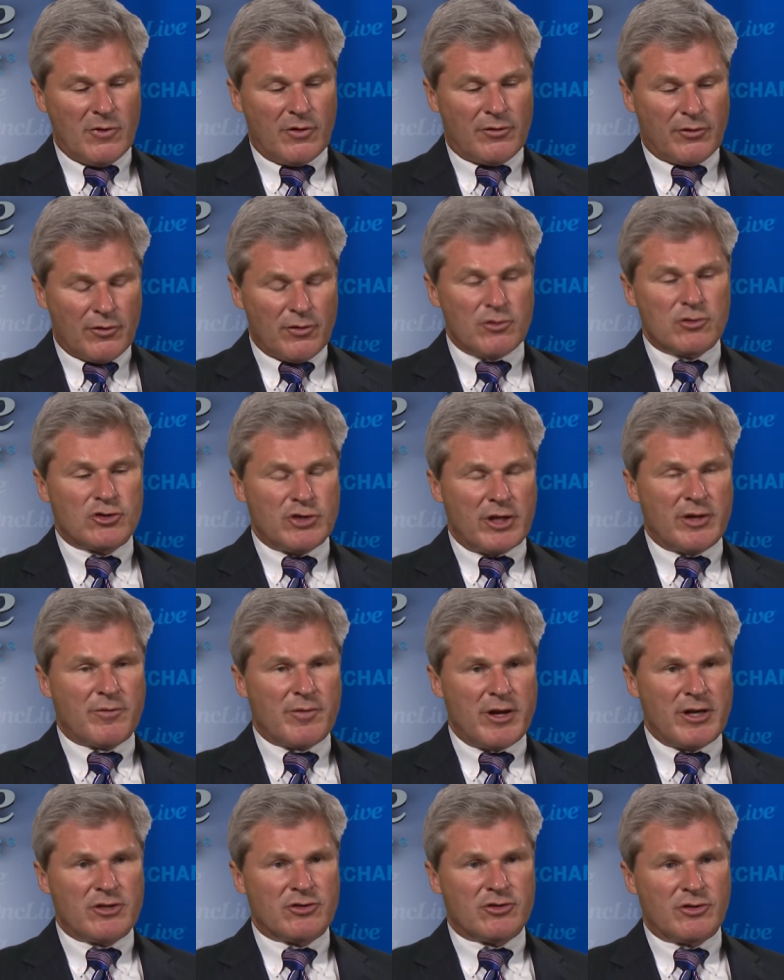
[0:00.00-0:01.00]
third
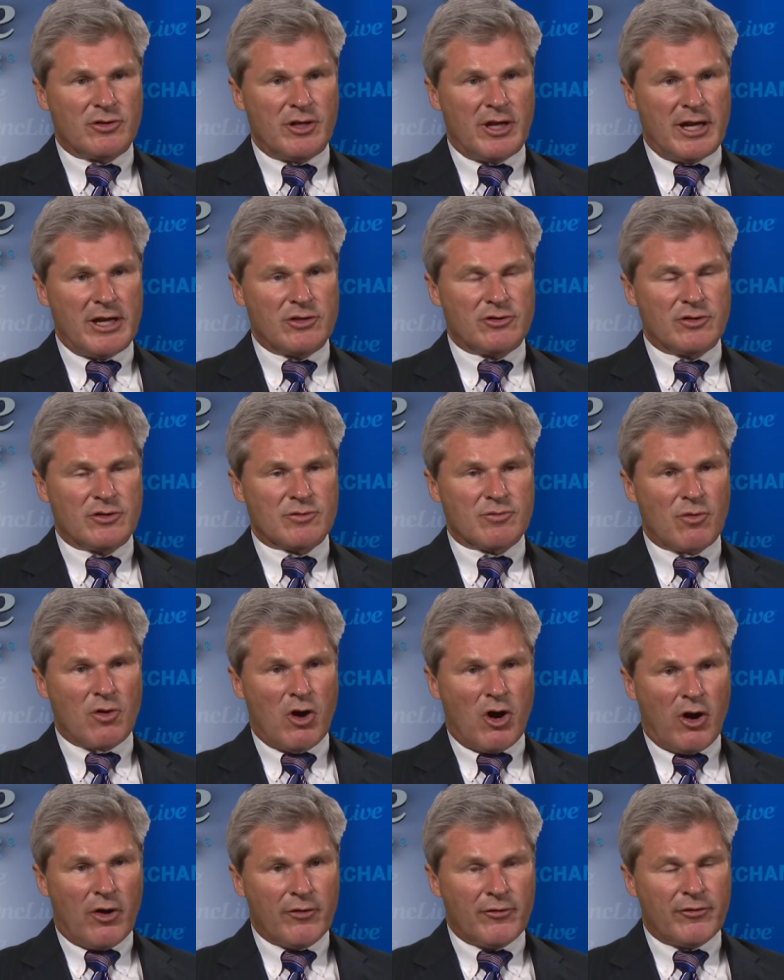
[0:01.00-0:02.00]
generation agents were
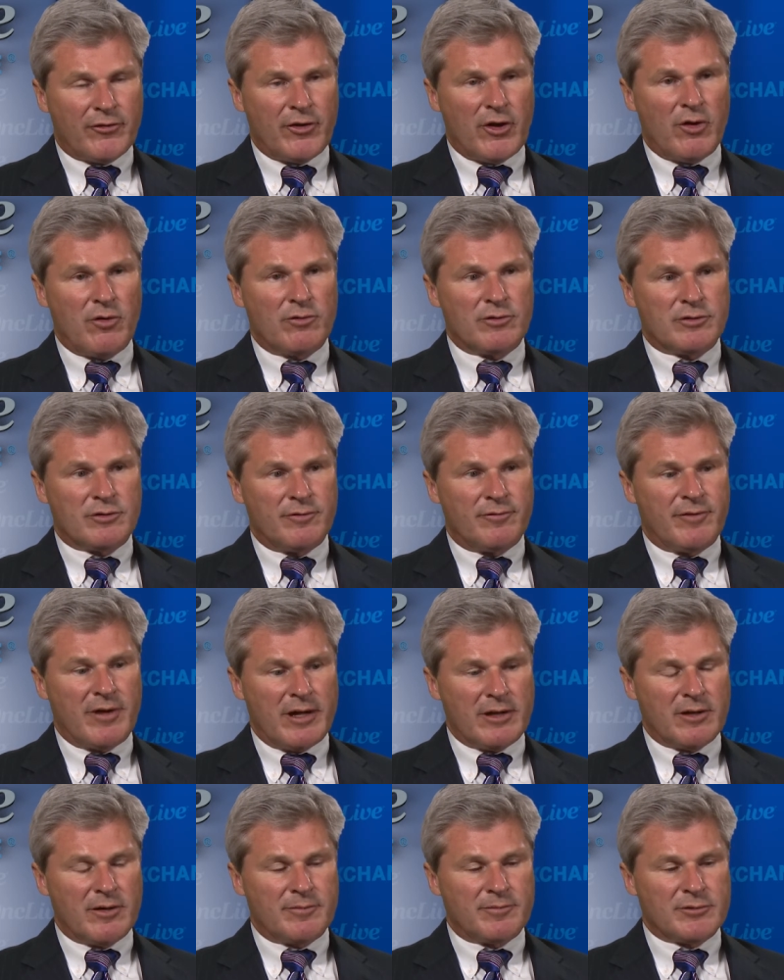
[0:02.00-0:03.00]
also
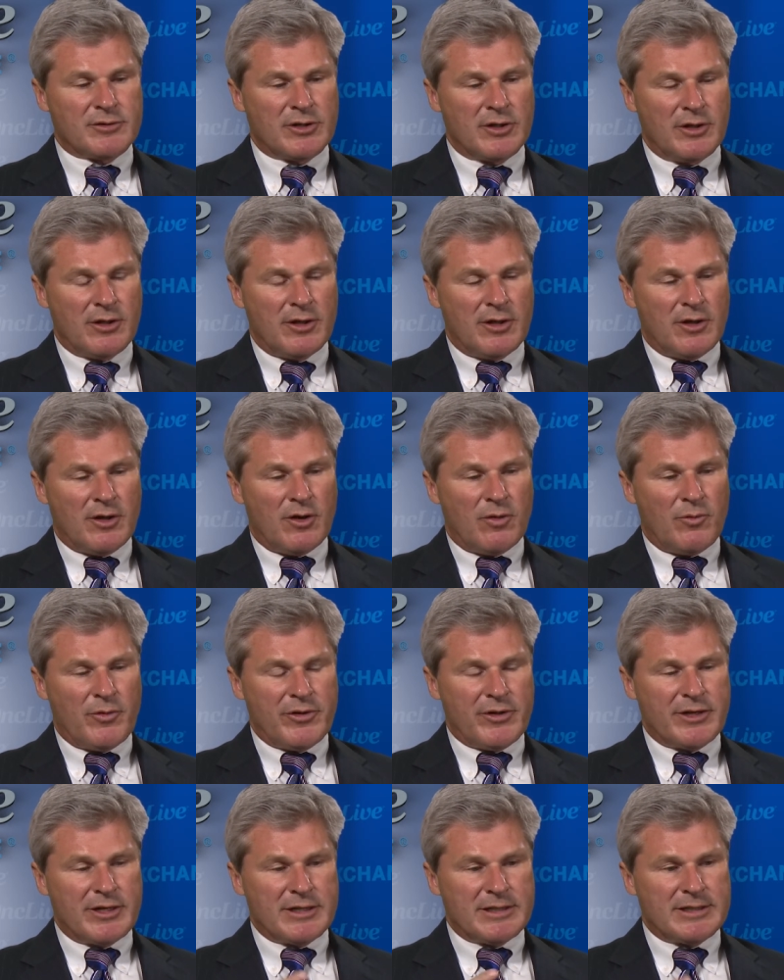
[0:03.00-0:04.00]
developed
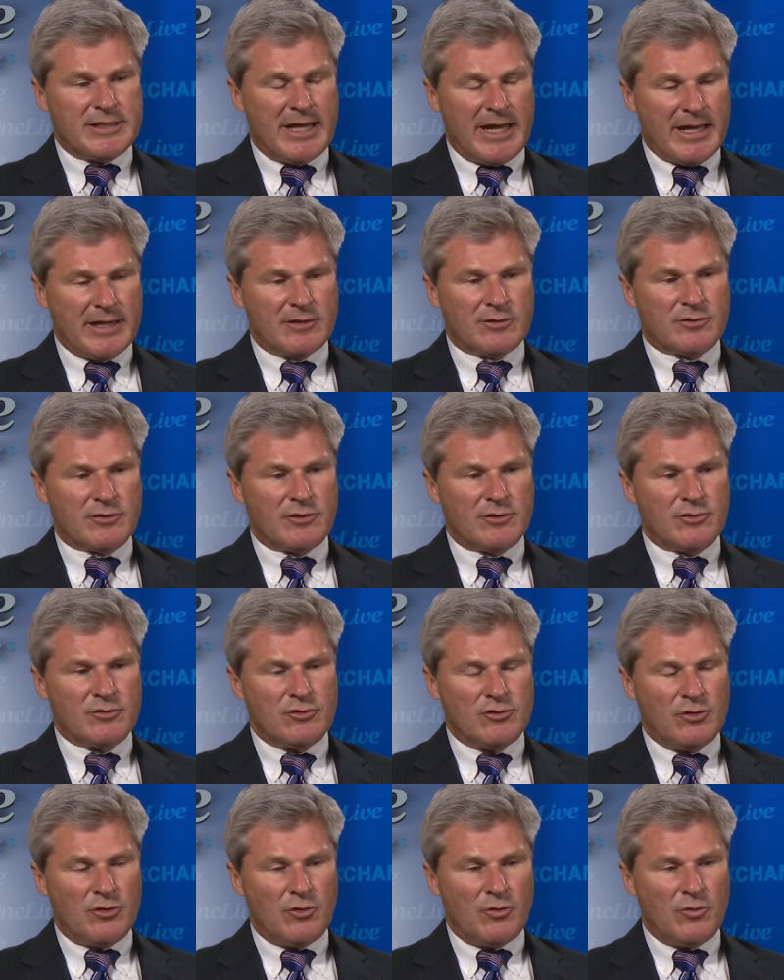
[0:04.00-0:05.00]
with an intent
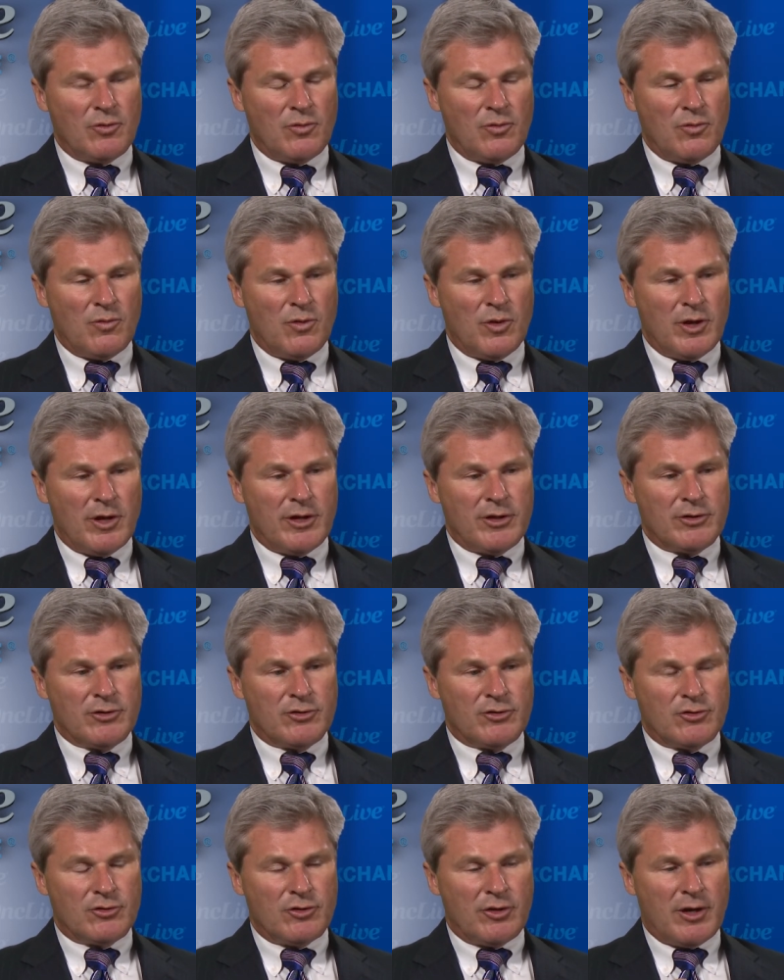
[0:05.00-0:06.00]
to
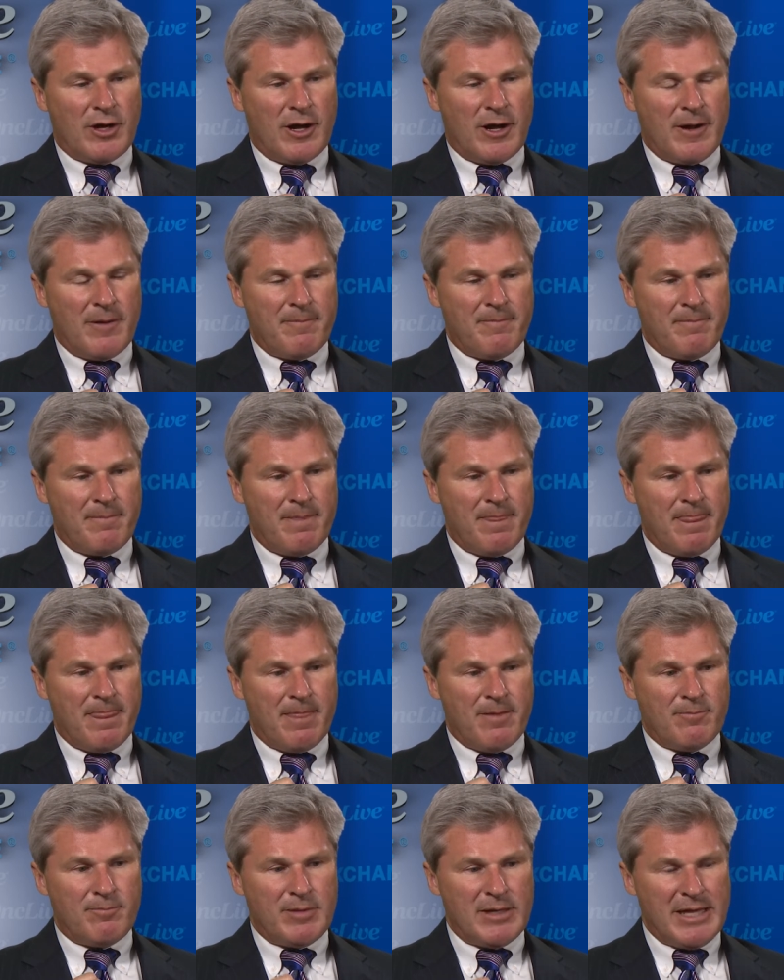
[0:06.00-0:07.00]
um,
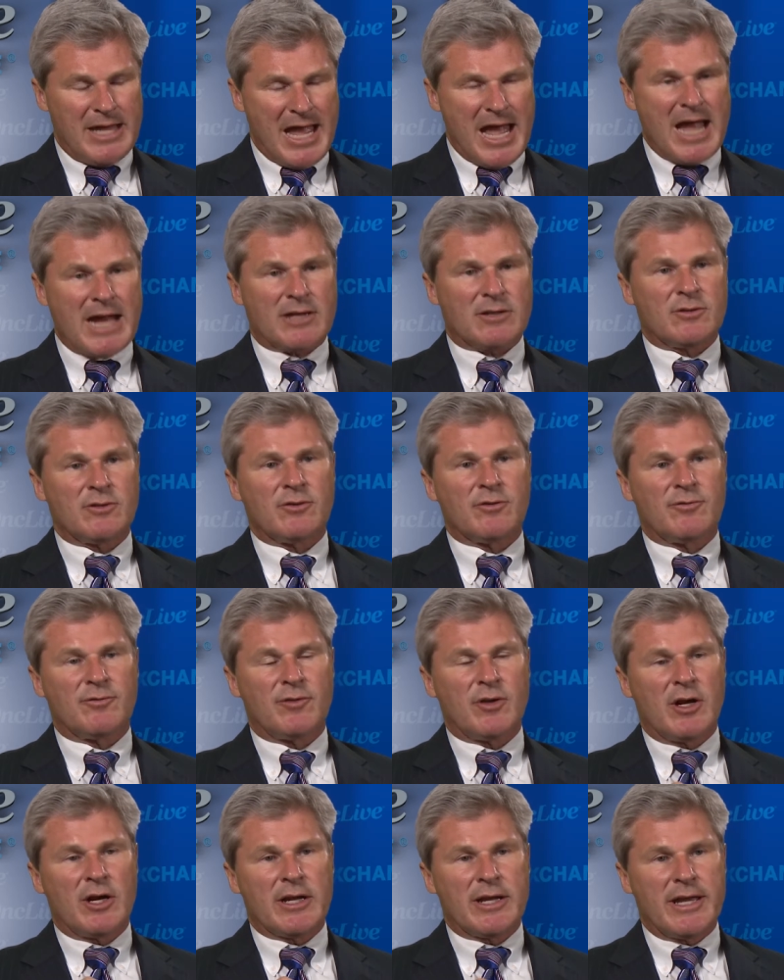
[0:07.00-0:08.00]
be active
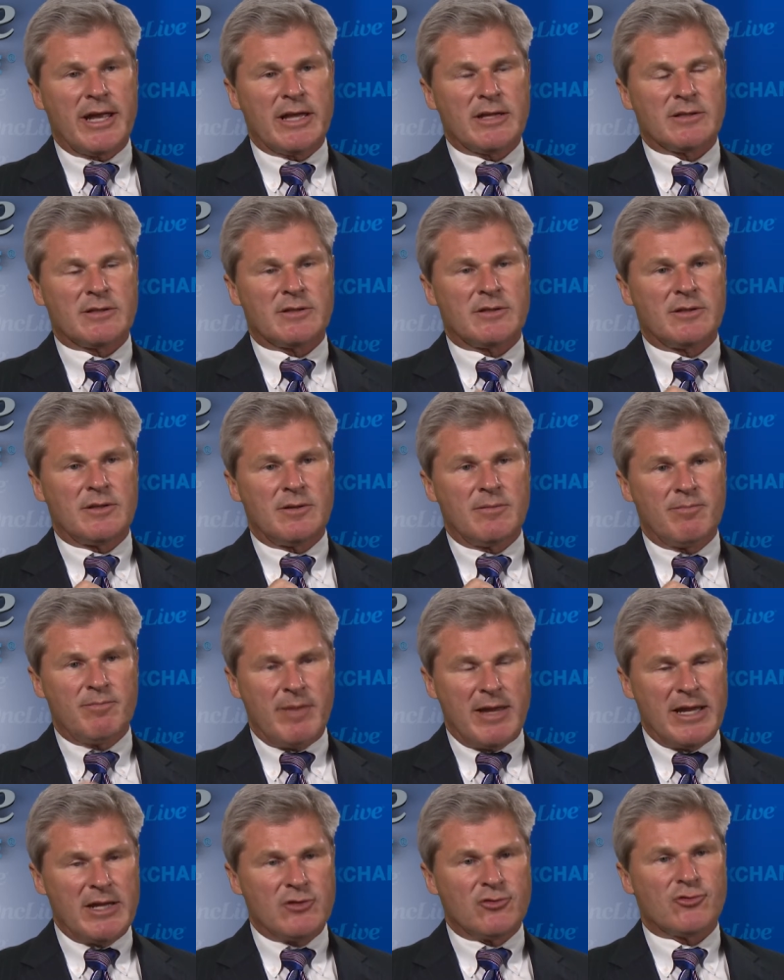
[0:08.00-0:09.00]
against the
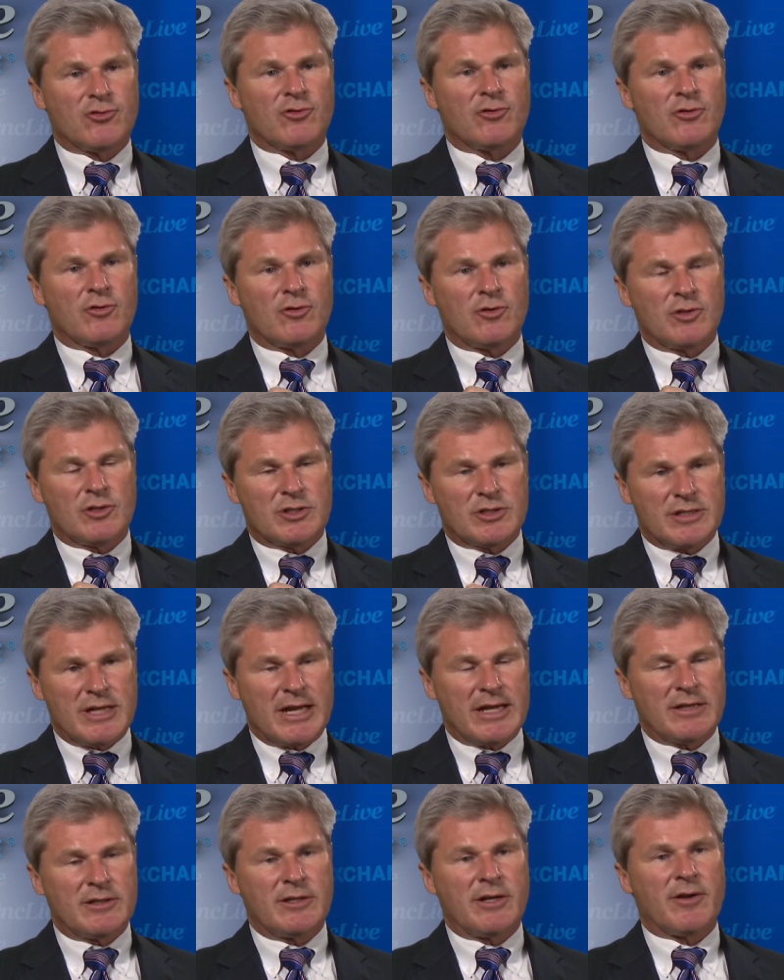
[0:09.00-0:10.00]
major
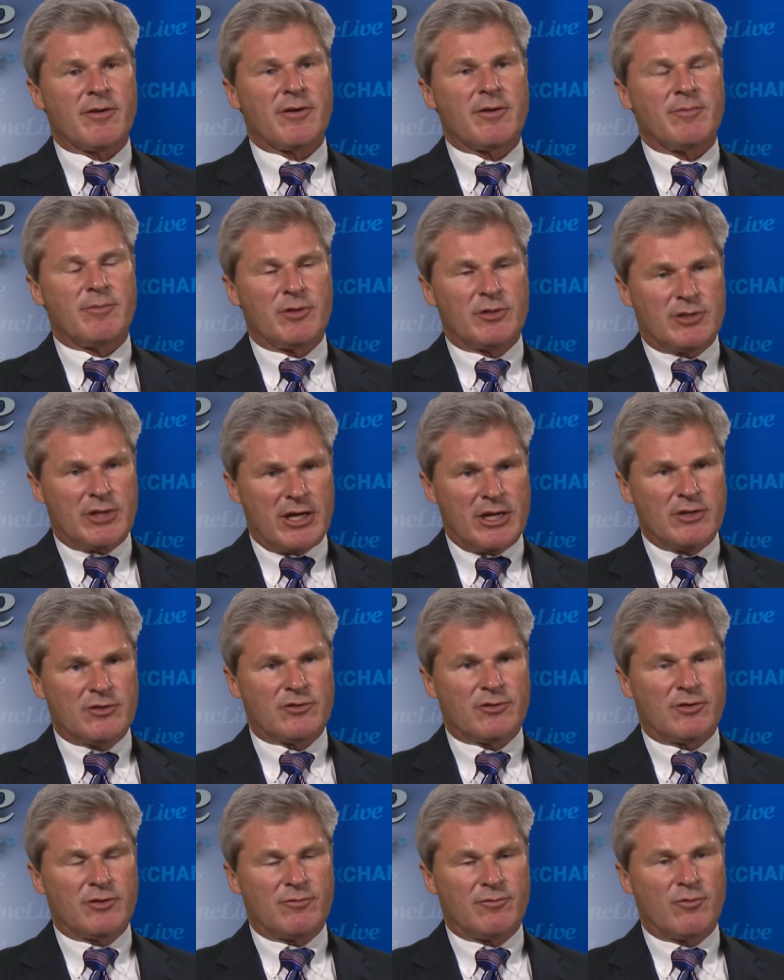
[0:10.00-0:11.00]
secondary
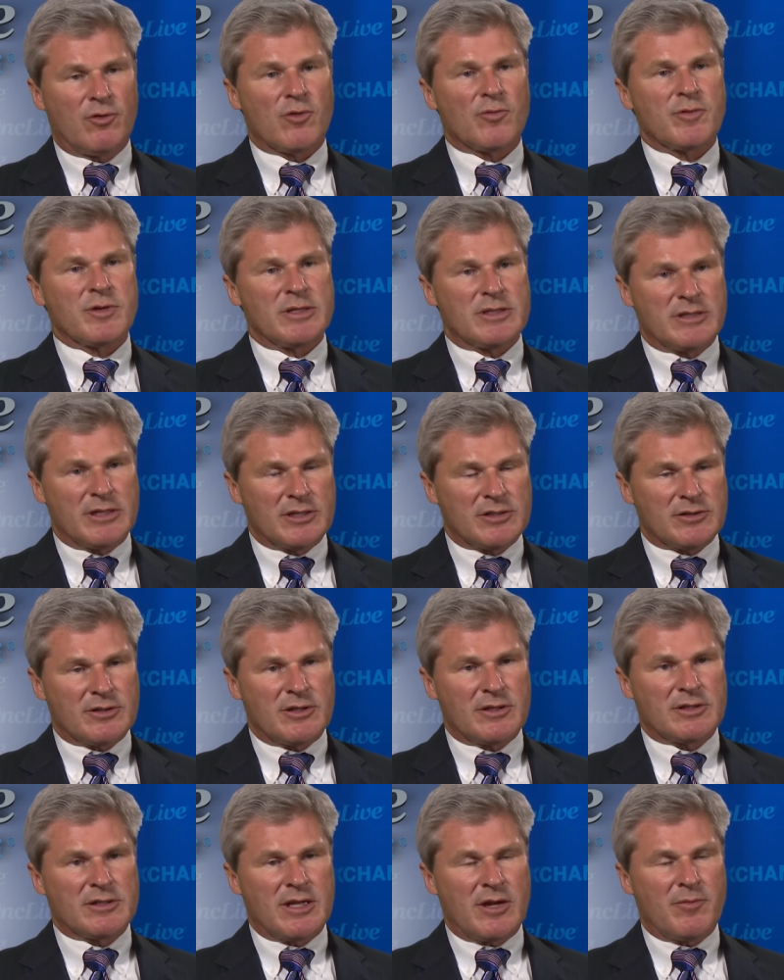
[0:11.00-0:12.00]
mutation for
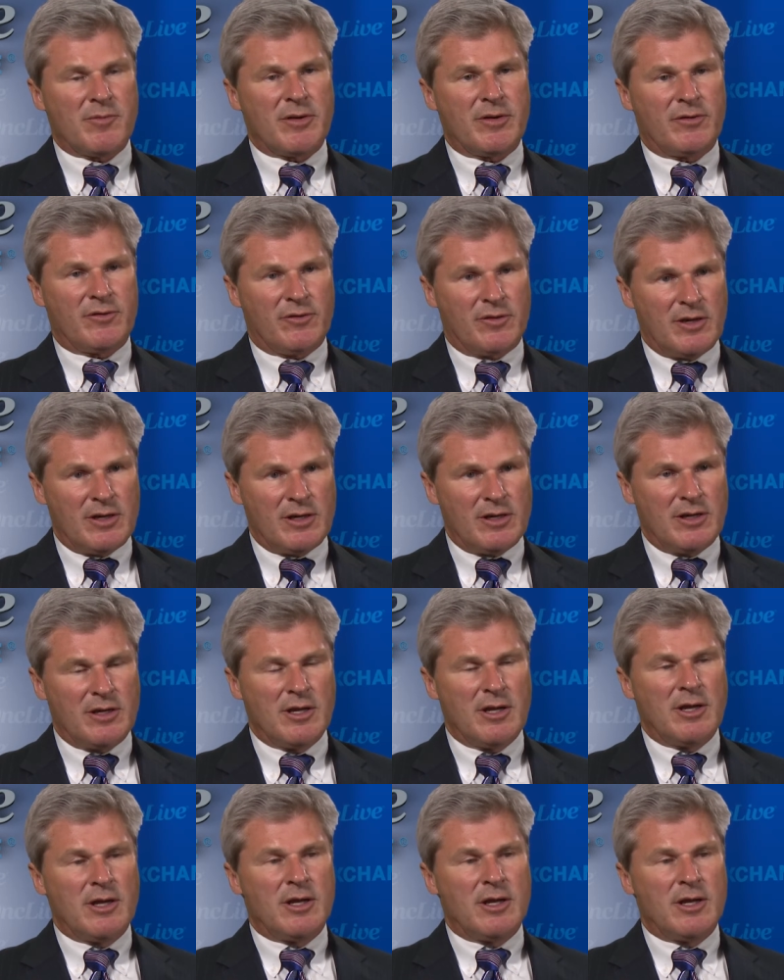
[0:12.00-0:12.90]
resistance that we see